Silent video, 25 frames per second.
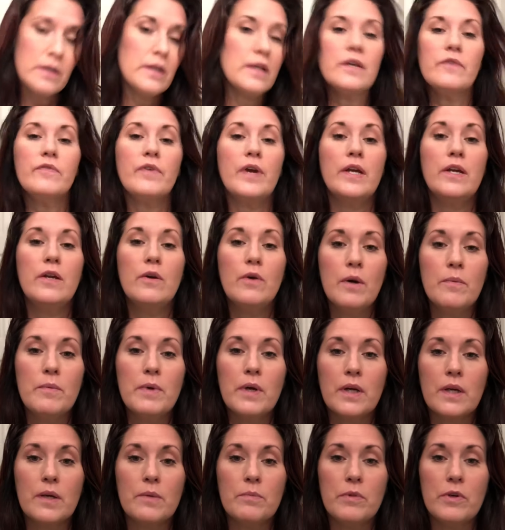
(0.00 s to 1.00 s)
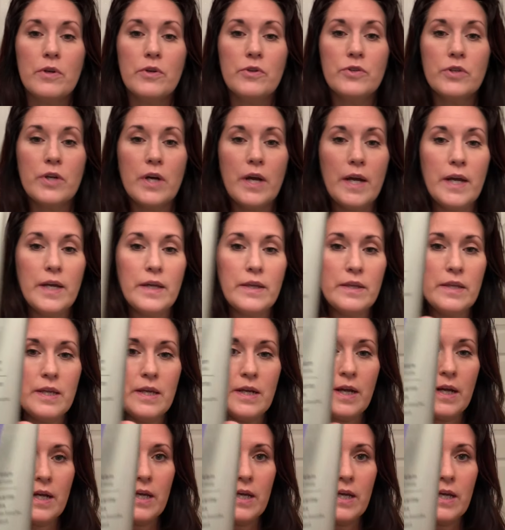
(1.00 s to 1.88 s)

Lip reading: If I know I'm not going to blow dry, then I